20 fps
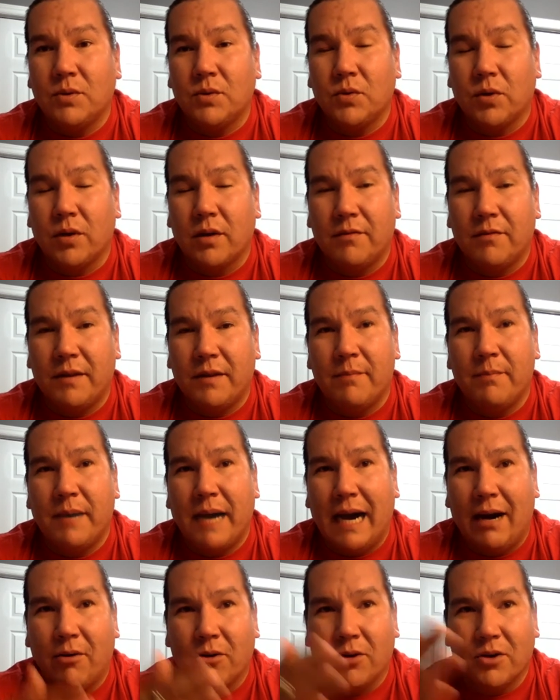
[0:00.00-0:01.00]
sort of
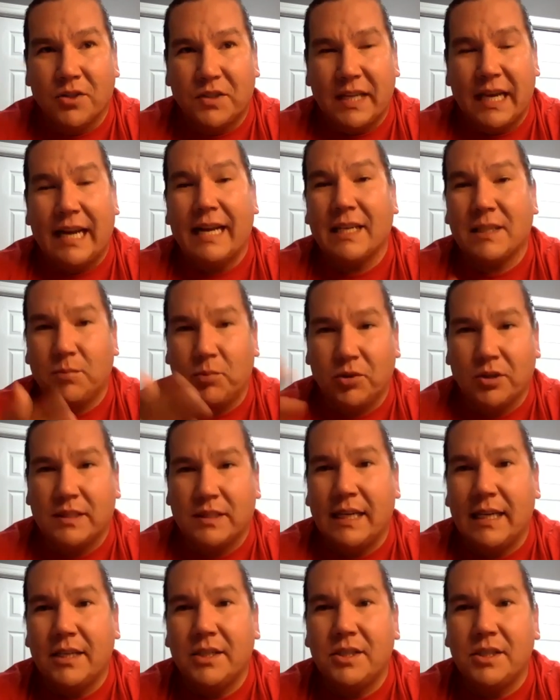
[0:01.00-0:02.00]
empowers that
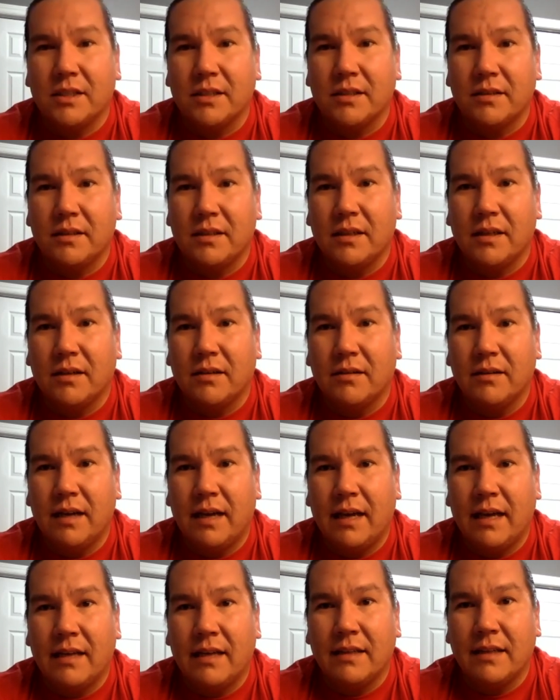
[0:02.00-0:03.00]
exploitation you know
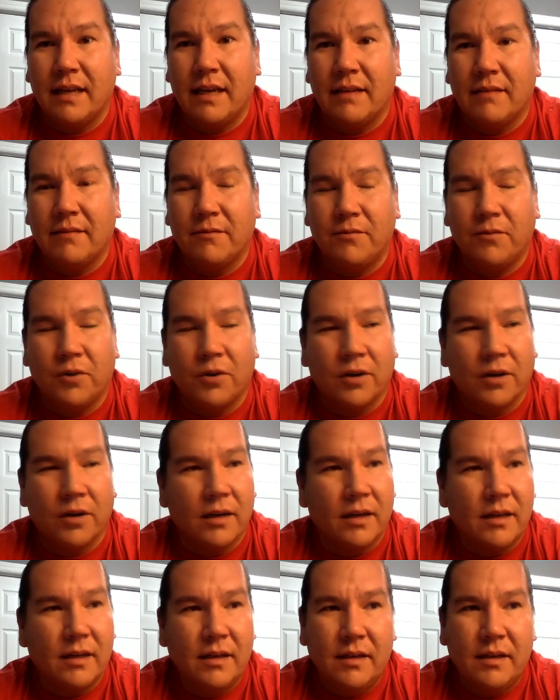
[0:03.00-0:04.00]
and and
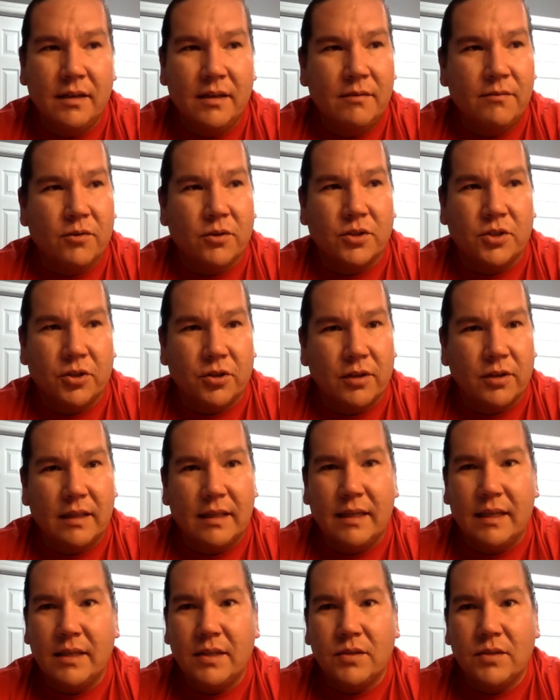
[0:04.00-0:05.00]
for for
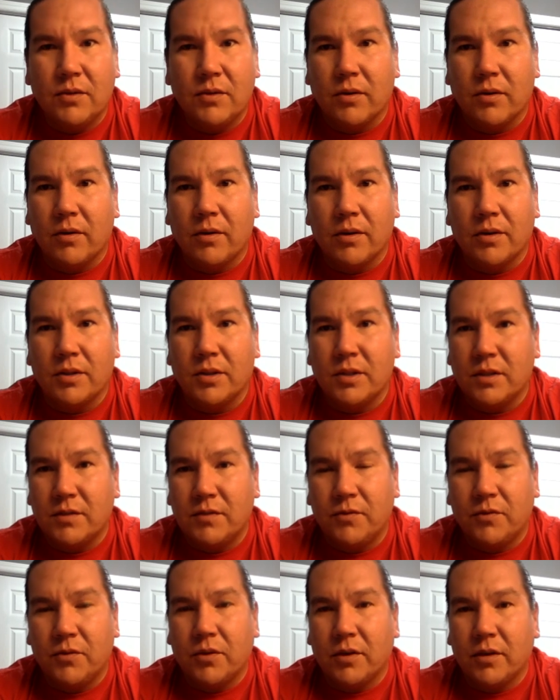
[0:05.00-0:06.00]
journalists or or just
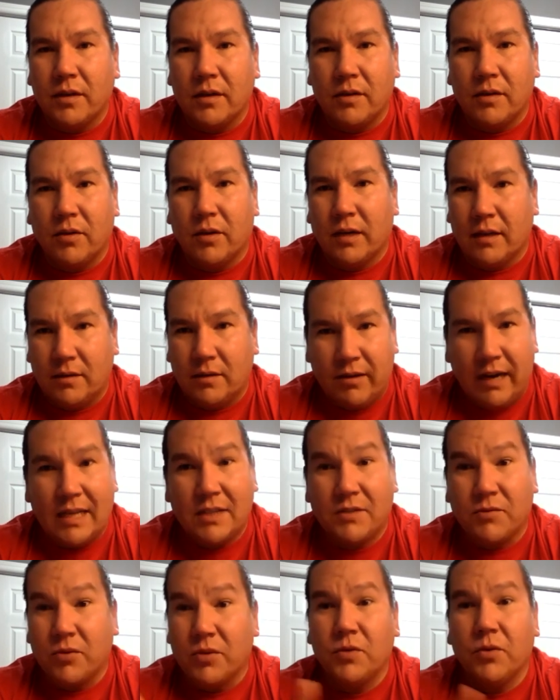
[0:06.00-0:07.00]
for or
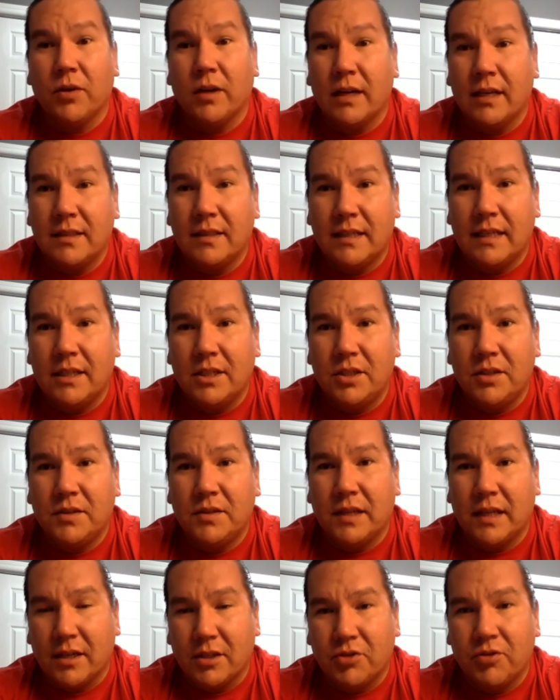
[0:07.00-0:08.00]
grassroots organizations
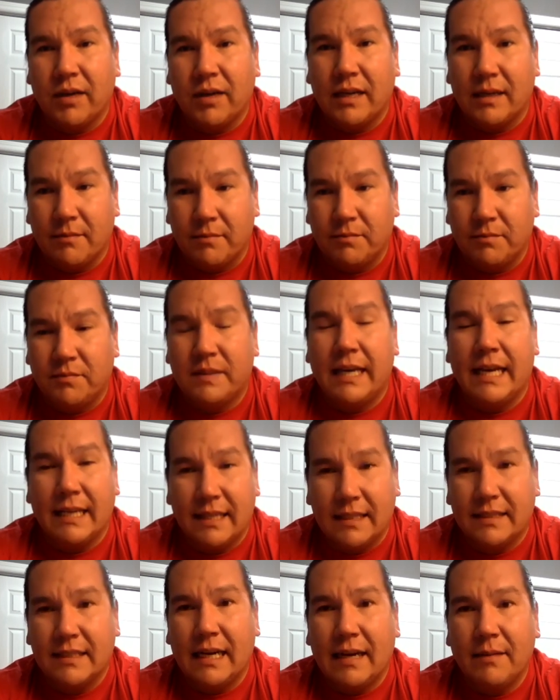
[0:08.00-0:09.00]
that are trying to take
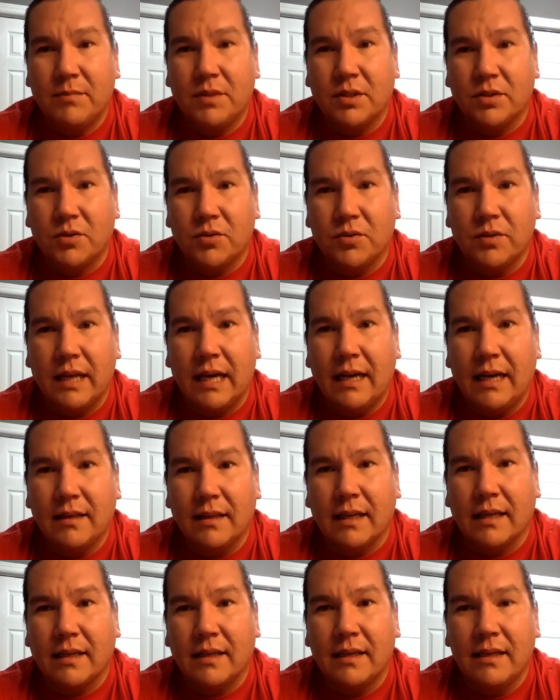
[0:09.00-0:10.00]
the time to do that
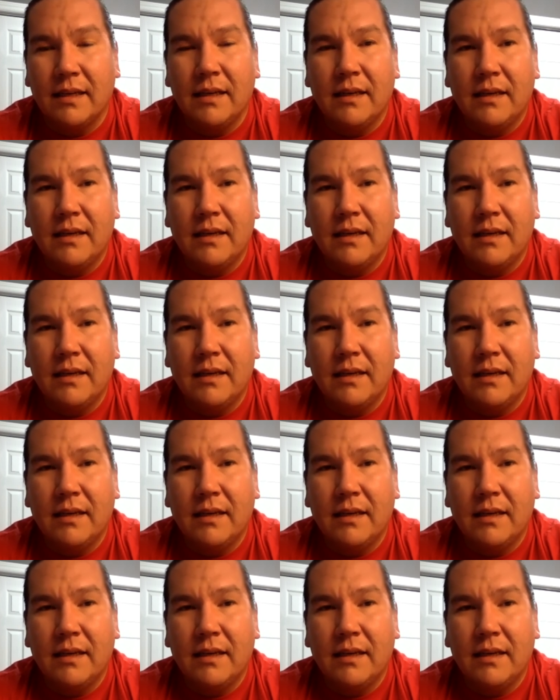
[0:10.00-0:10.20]
like